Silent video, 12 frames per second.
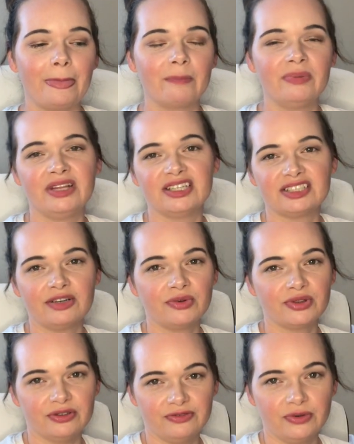But that's not what
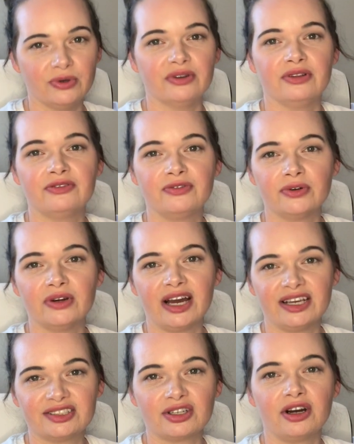they're for. They're for
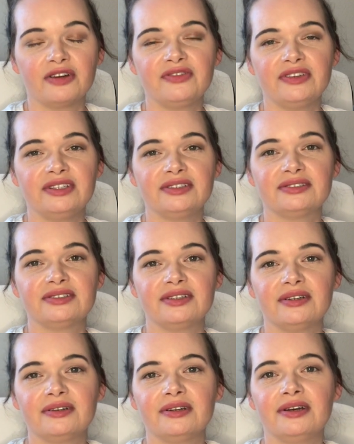iced coffees
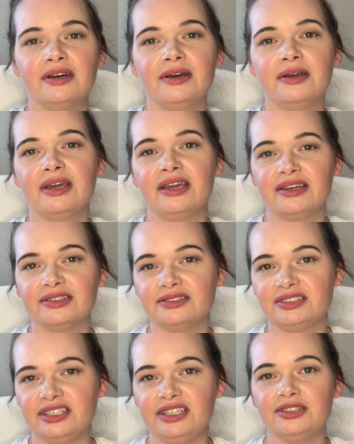and
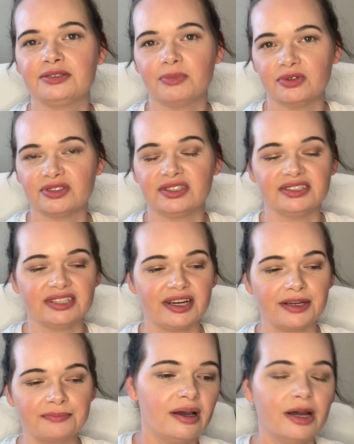teas most of the
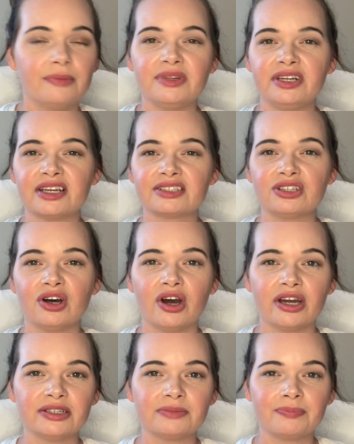time. The next
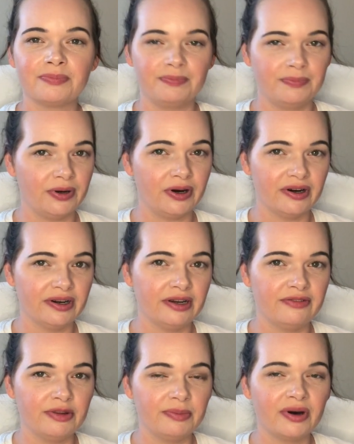hot part
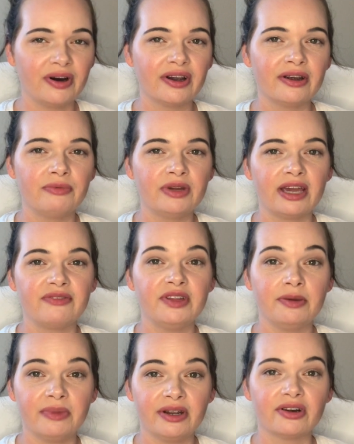of the bar, we have the
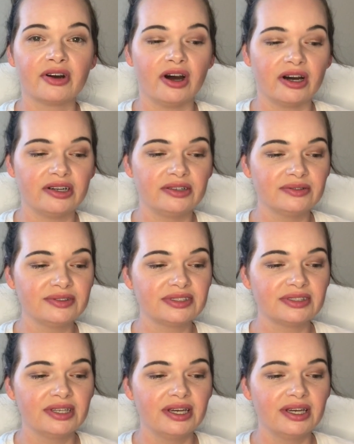Americanos.